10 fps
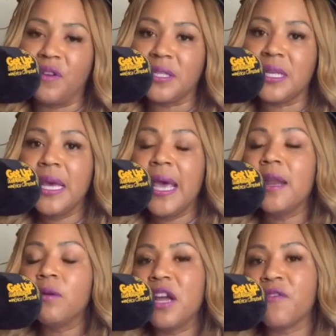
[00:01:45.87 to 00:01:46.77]
us
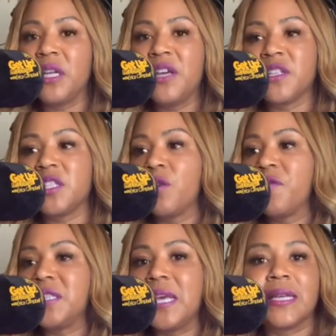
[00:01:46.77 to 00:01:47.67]
and he'll never leave us nor
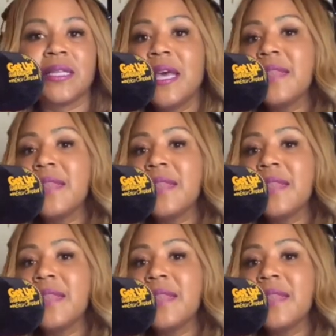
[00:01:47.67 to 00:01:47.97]
forsake us.